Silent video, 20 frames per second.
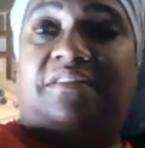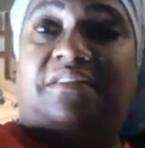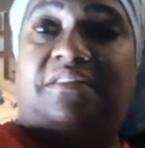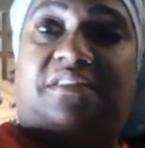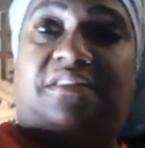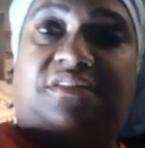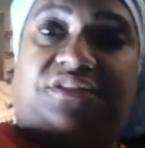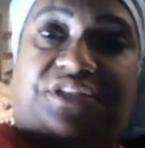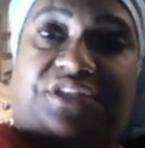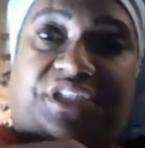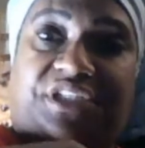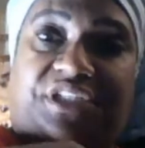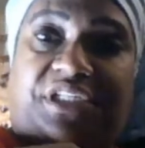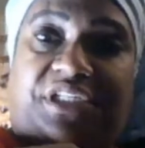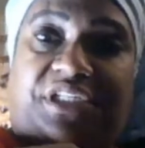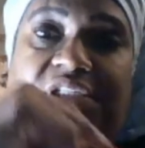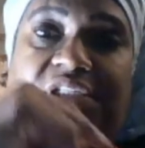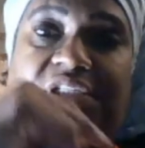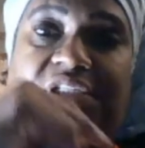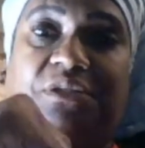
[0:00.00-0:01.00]
She
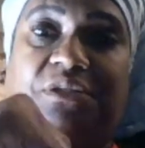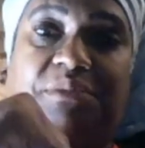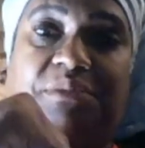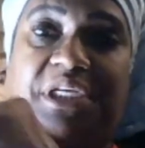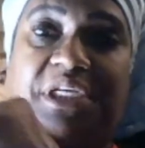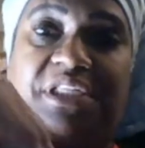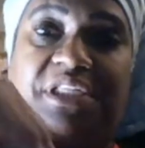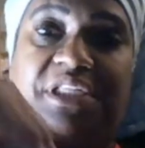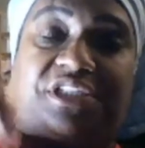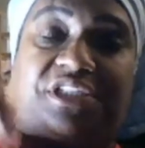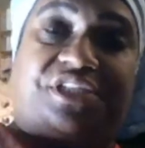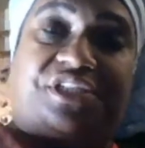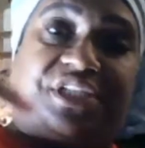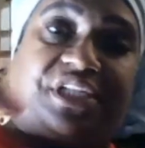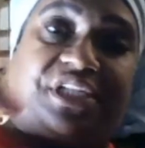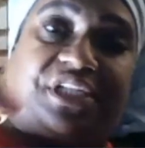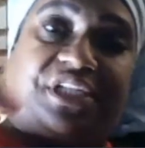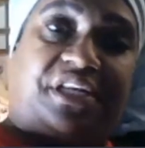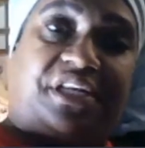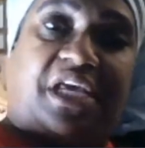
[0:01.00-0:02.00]
told me that she
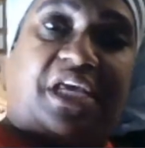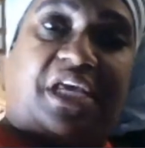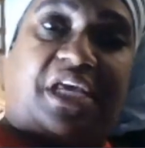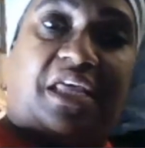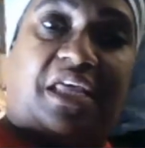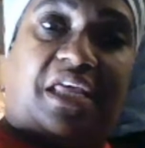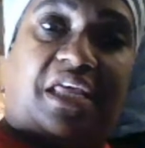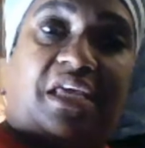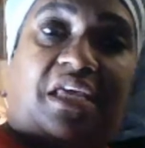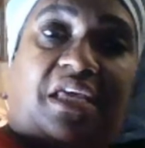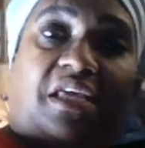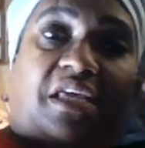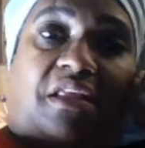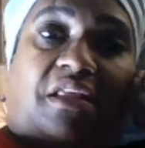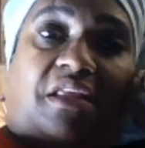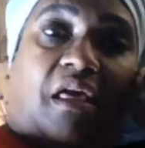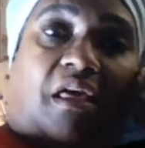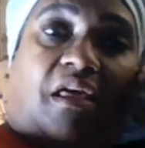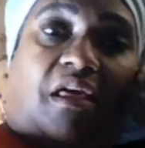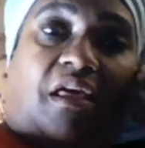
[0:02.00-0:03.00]
cannot
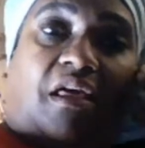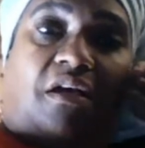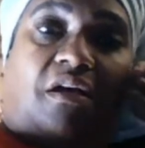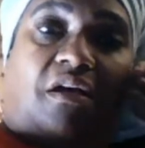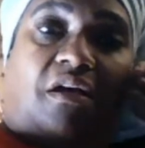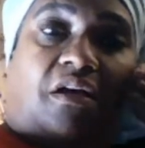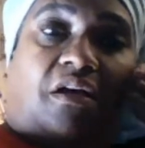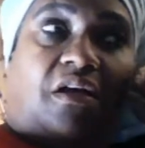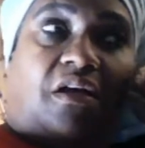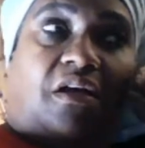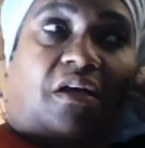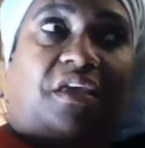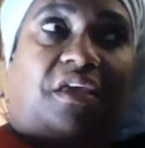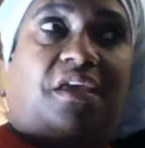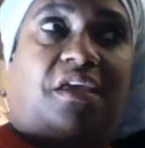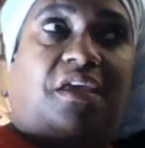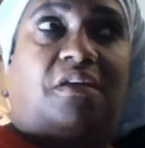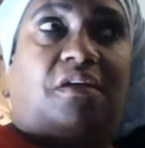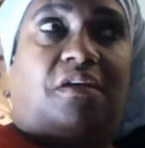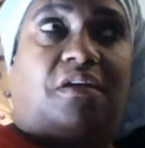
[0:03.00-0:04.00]
hit
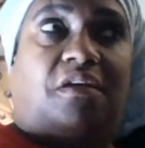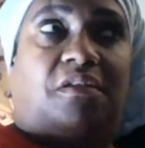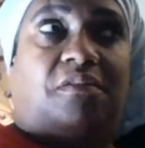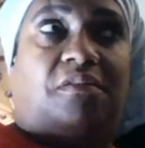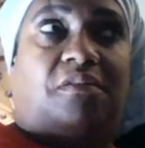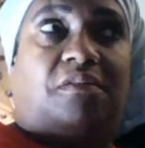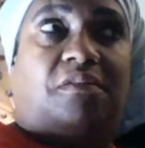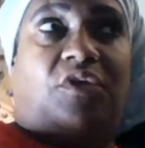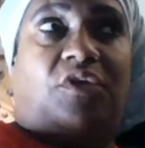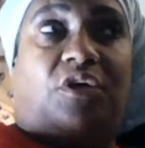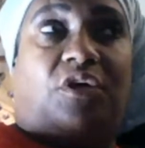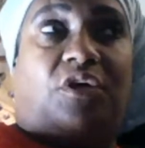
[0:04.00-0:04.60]
her